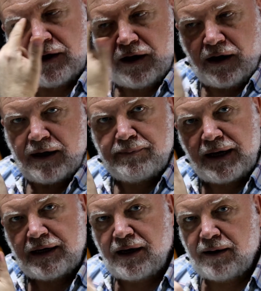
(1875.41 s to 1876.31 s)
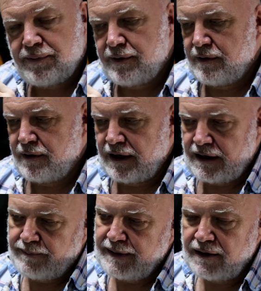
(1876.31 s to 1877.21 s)
eye makeup, like a
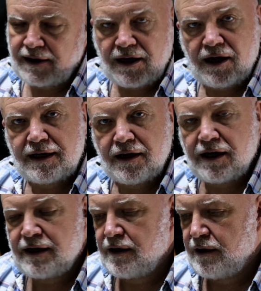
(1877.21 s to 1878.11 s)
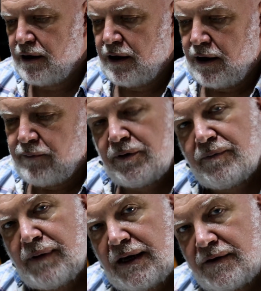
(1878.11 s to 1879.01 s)
bit like eyeliner, but
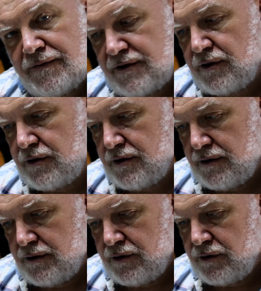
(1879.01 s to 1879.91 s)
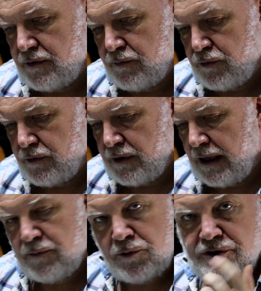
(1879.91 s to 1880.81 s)
made of soot,
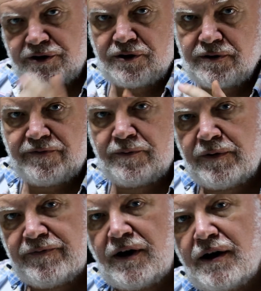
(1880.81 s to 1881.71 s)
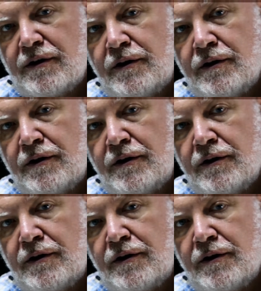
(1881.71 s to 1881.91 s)
like wood soot from the fire.